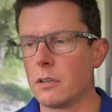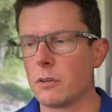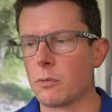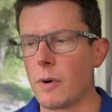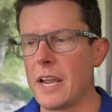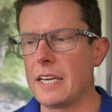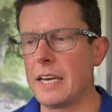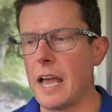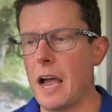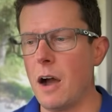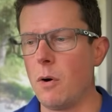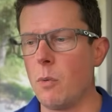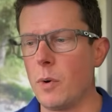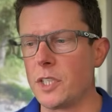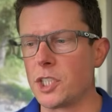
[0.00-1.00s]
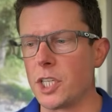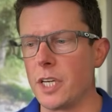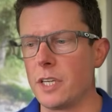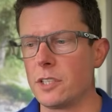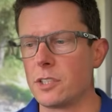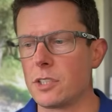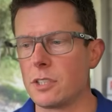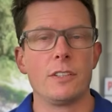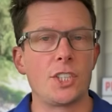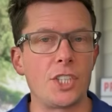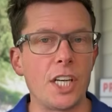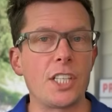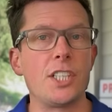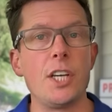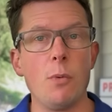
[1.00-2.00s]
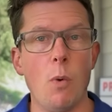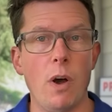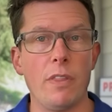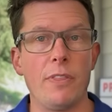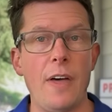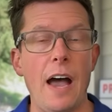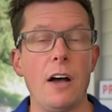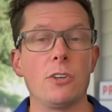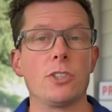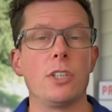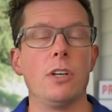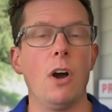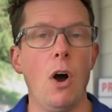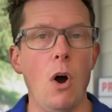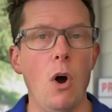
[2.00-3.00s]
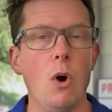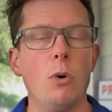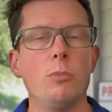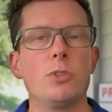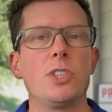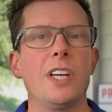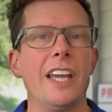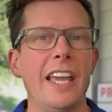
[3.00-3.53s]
right now, which is 61,000 homes